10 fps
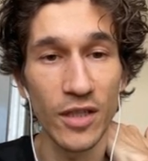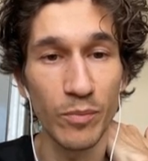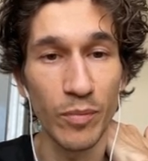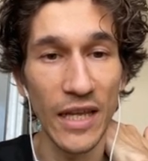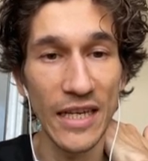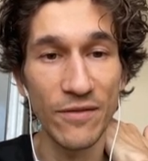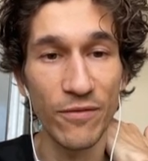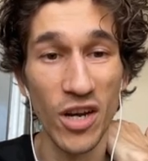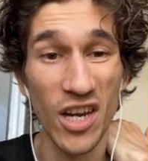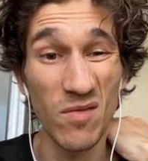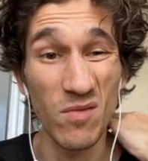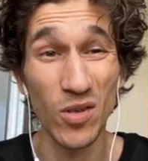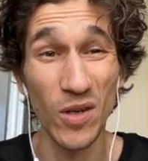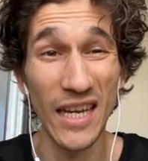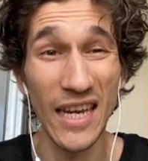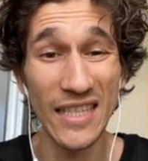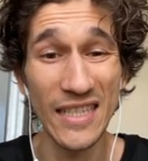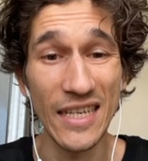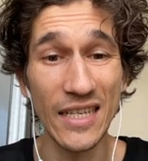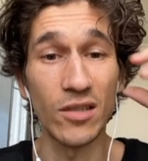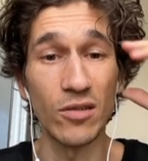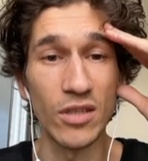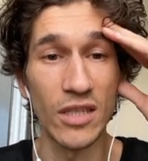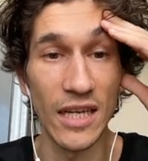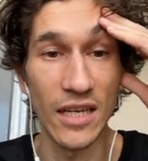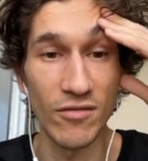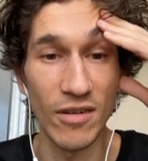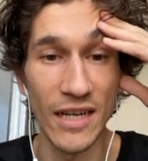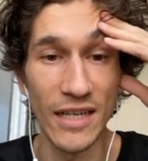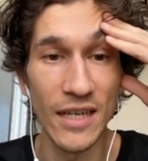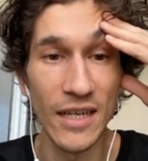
place for him so i guess i need to take it right